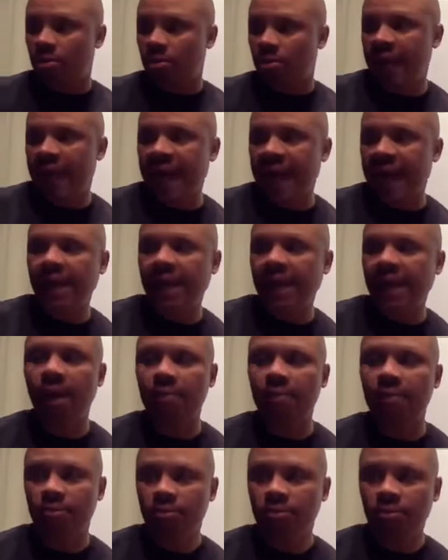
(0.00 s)
add it
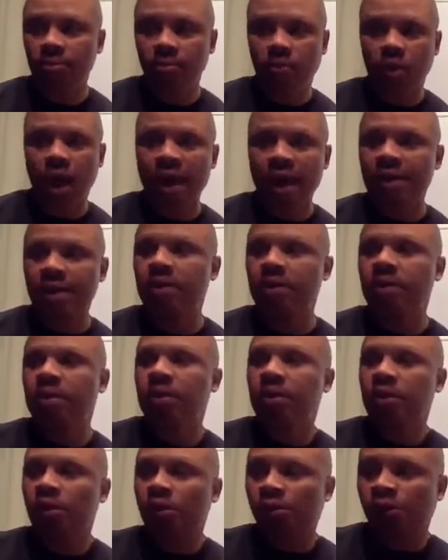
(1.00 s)
up, right,
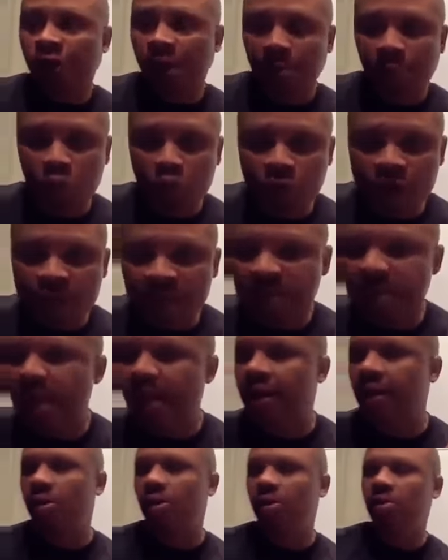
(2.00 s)
from
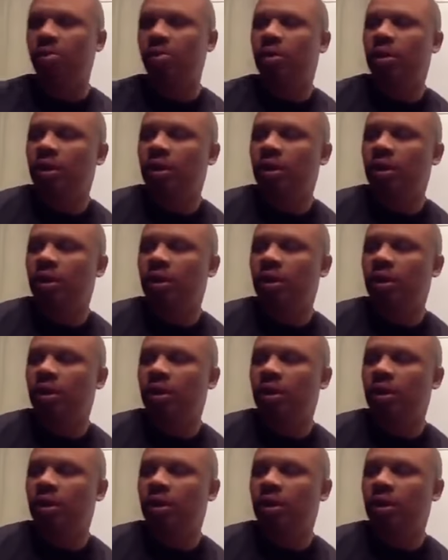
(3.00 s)
retail